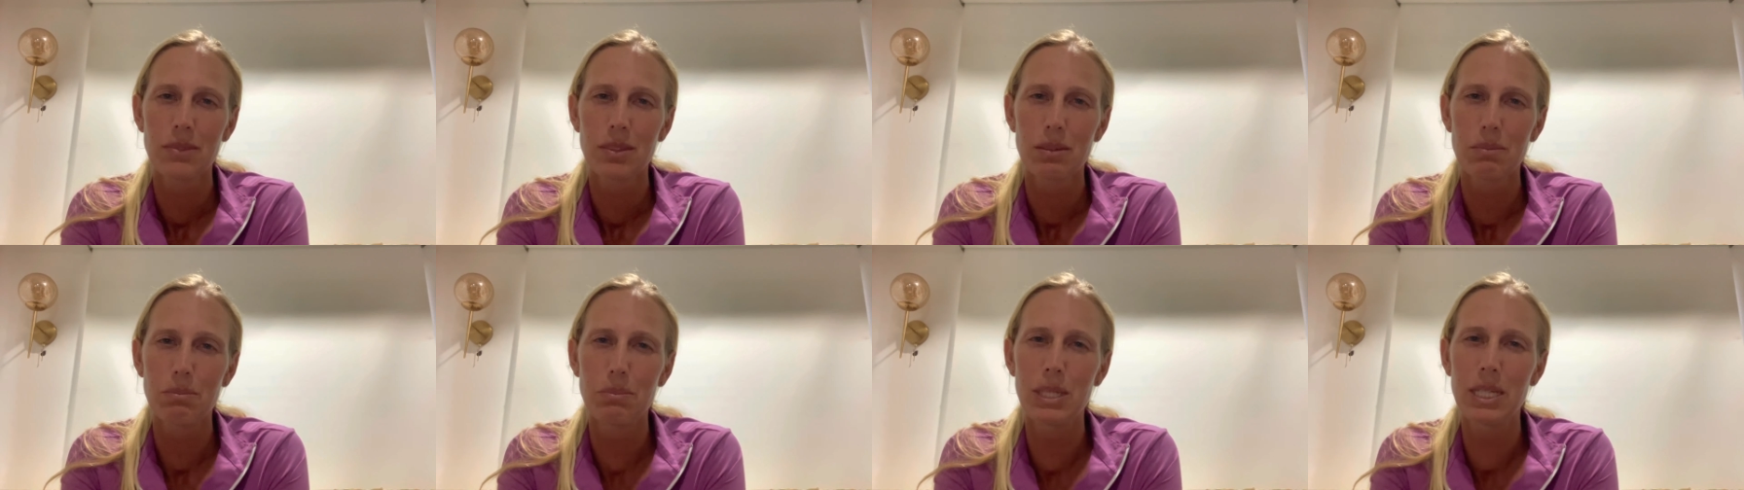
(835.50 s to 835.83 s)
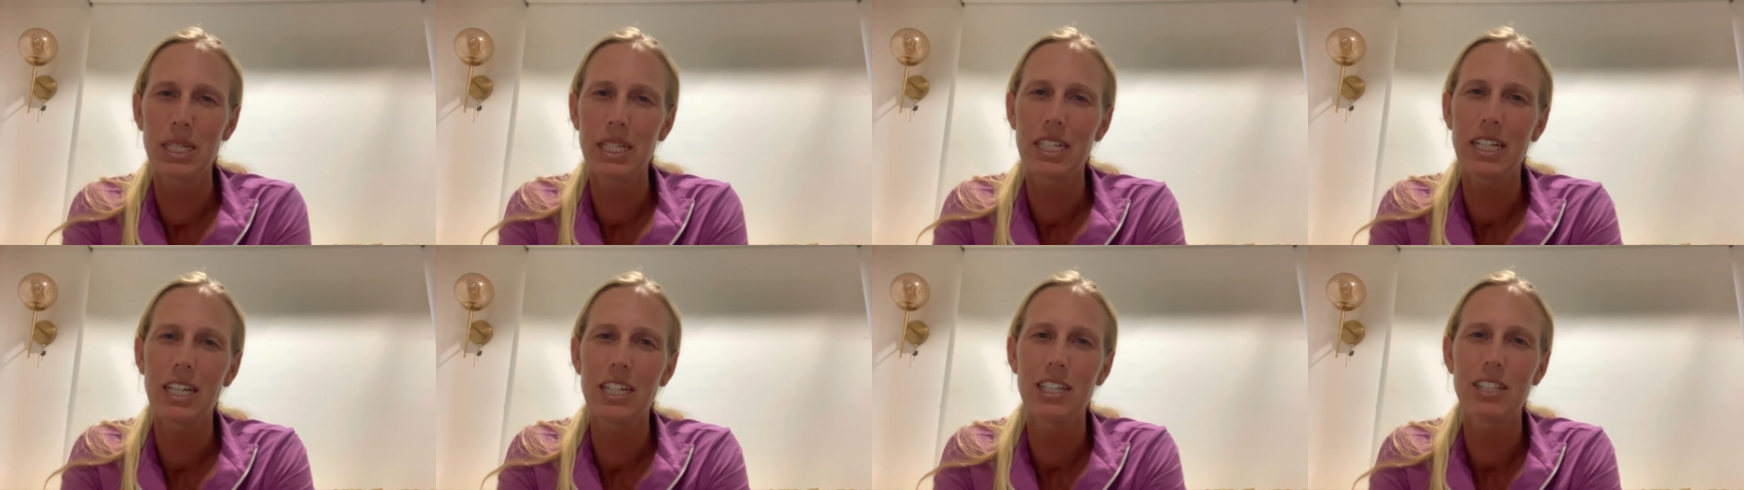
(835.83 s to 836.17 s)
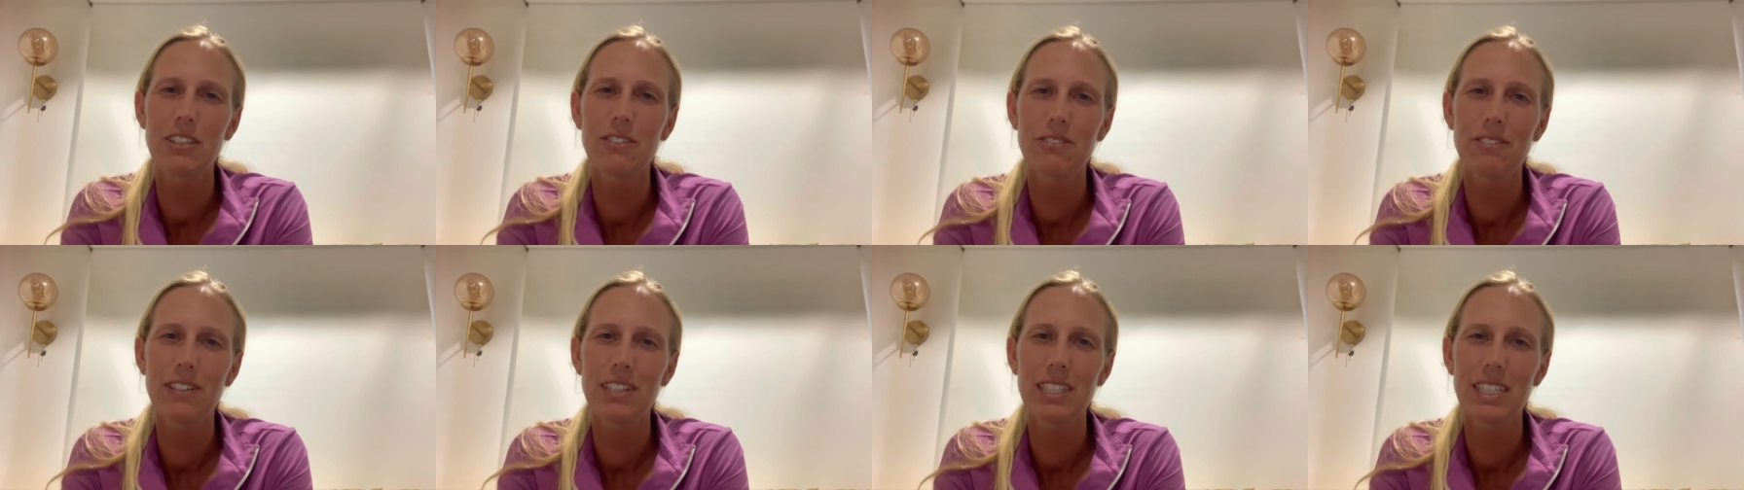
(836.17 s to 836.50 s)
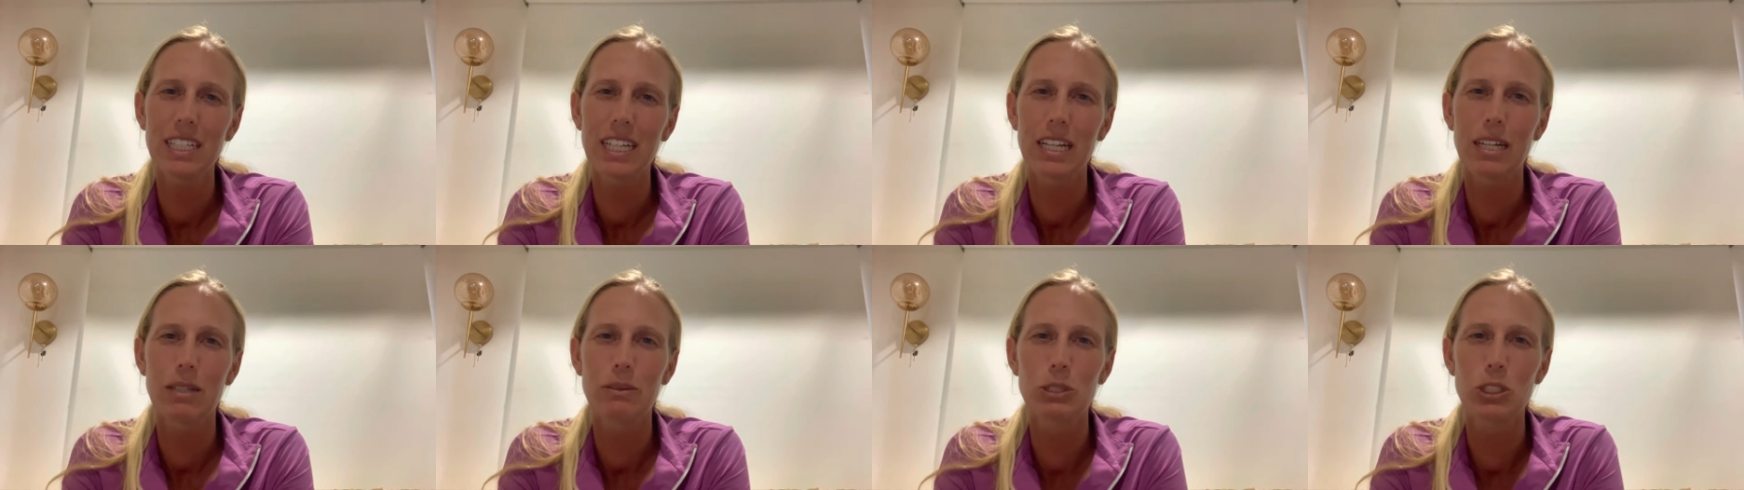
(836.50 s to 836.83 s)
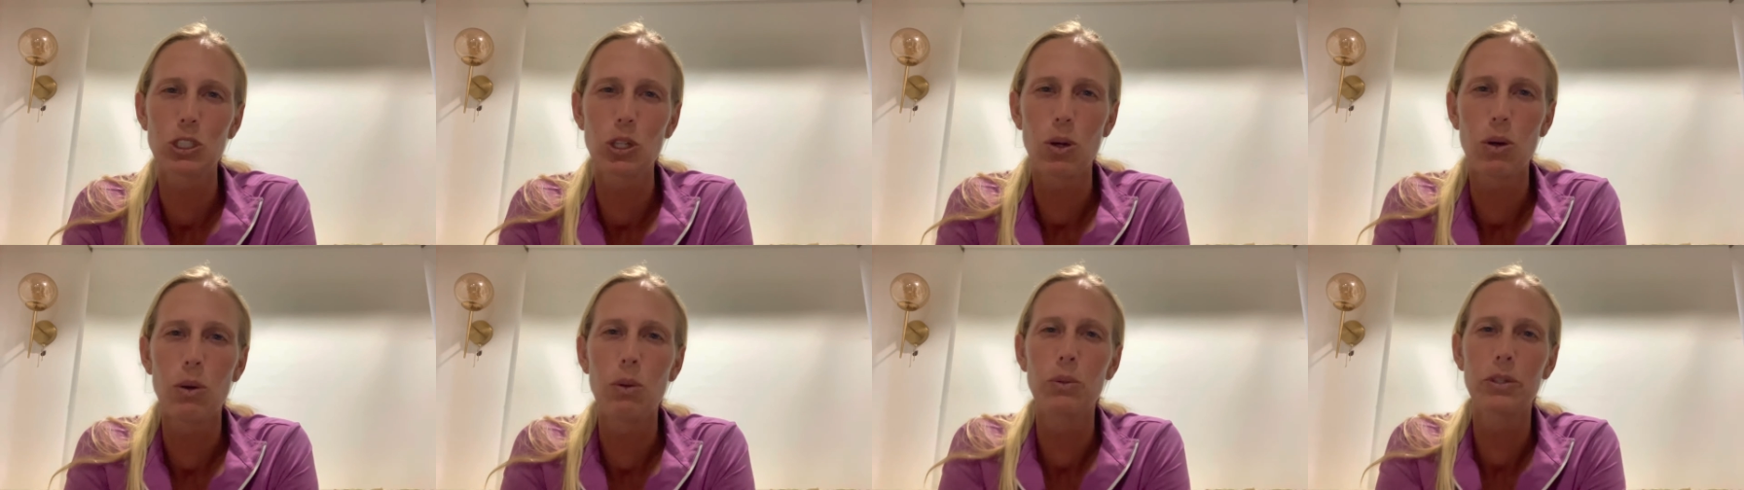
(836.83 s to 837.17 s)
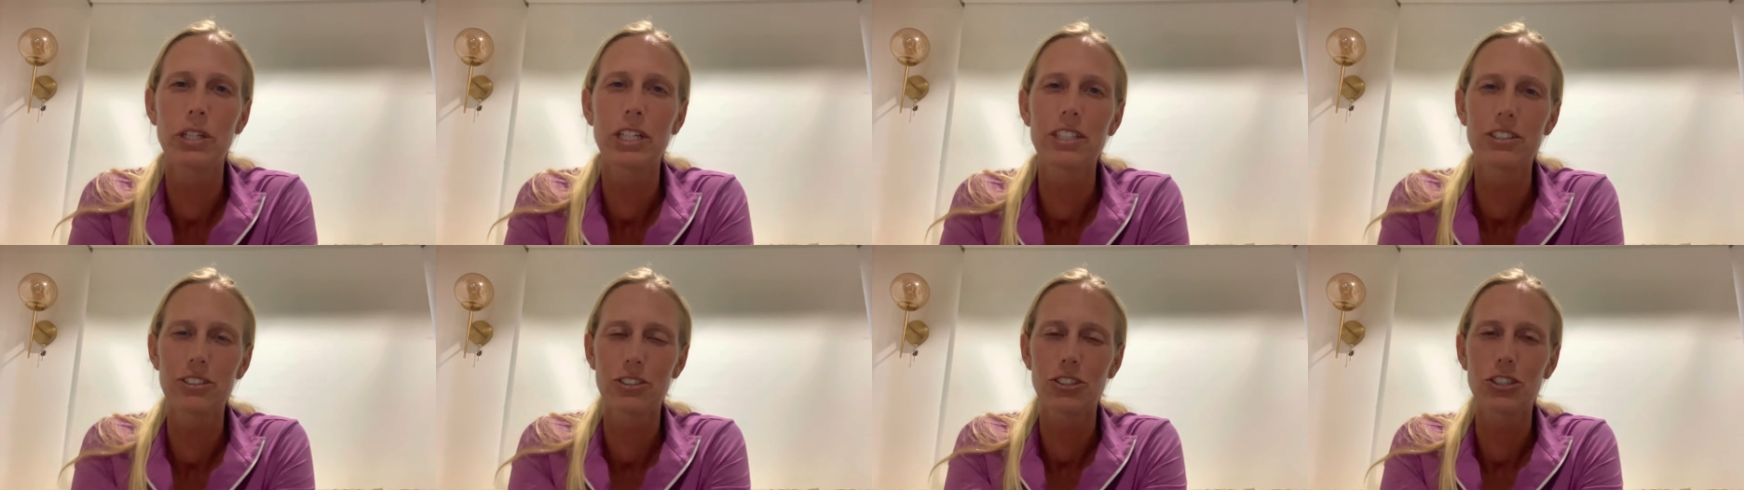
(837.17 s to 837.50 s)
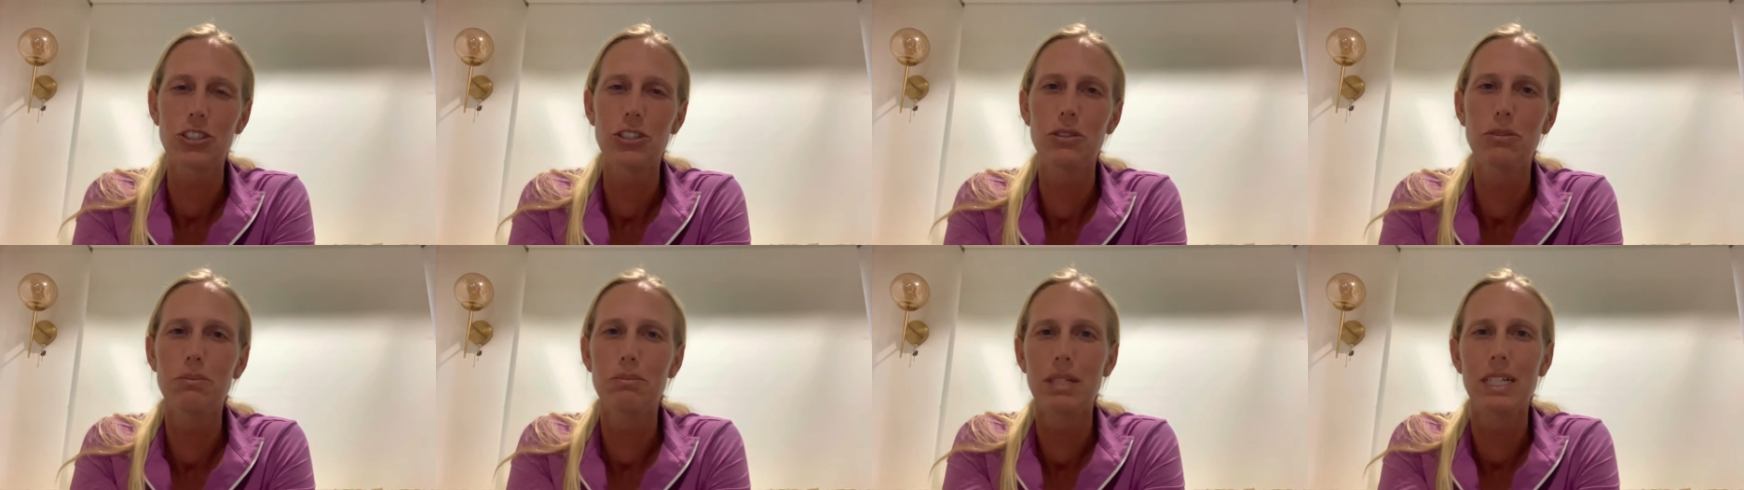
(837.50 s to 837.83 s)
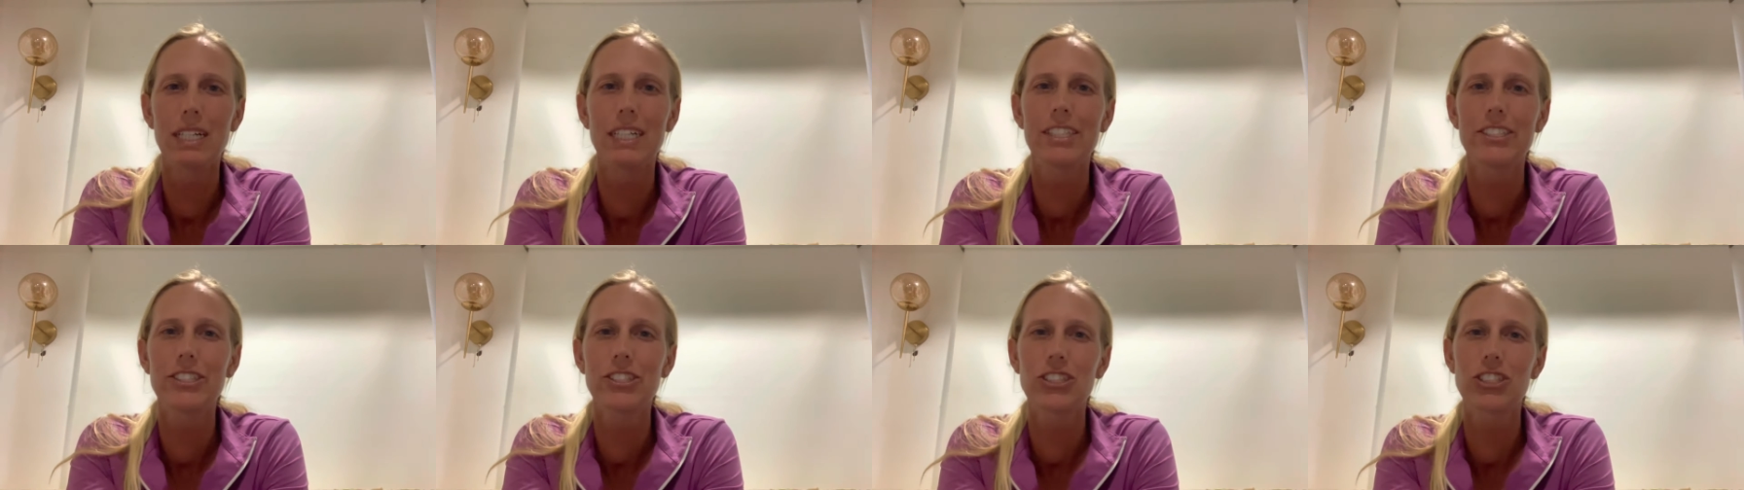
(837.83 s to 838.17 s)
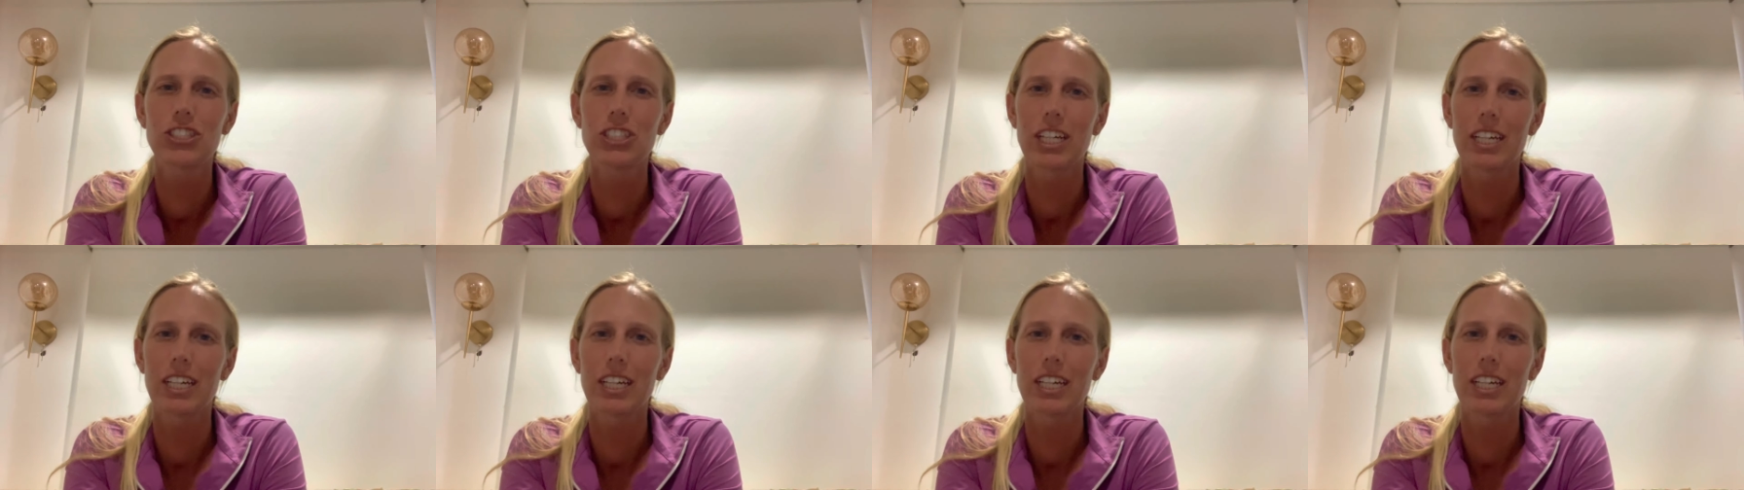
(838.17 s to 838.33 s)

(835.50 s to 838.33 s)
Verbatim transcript: but I kind of felt like I was holding her too much